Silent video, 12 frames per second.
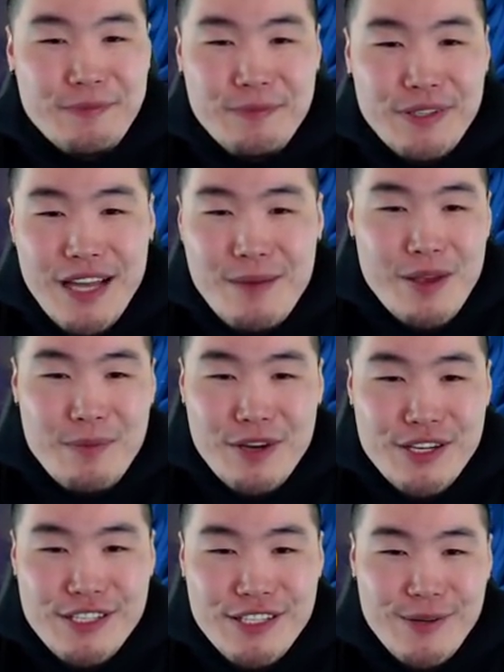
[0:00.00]
but not by
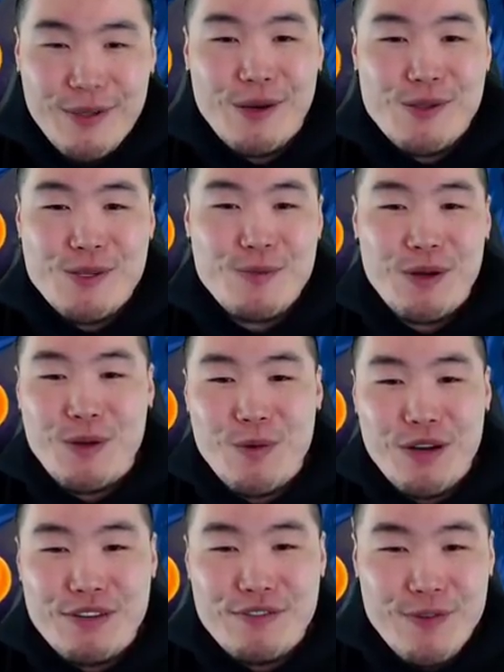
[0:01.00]
much. There we go,
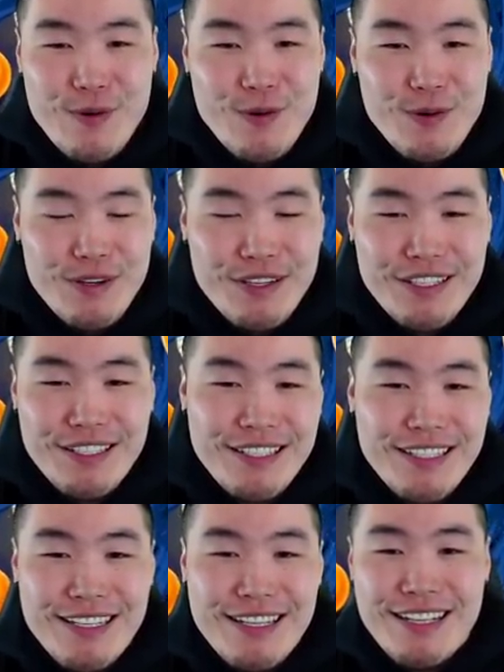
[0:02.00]
2.14.
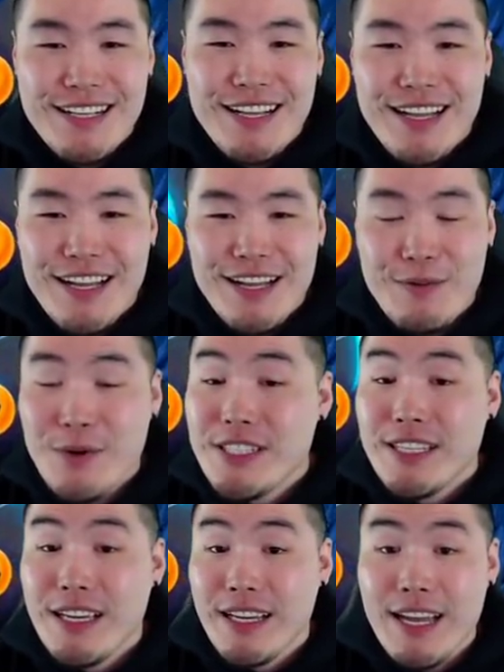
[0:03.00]
Uh, once
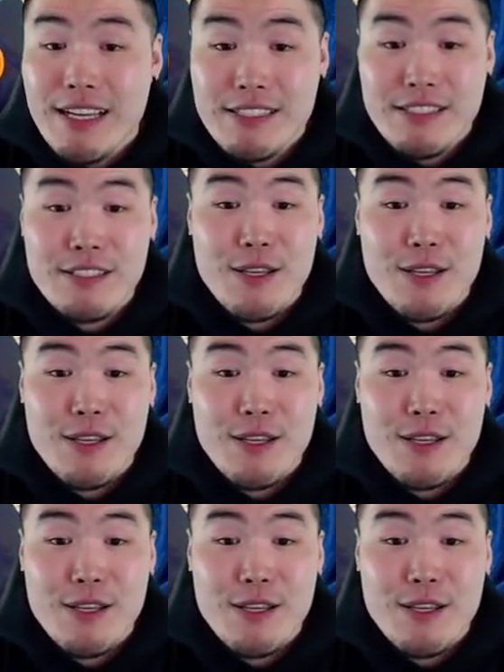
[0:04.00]
again, guys,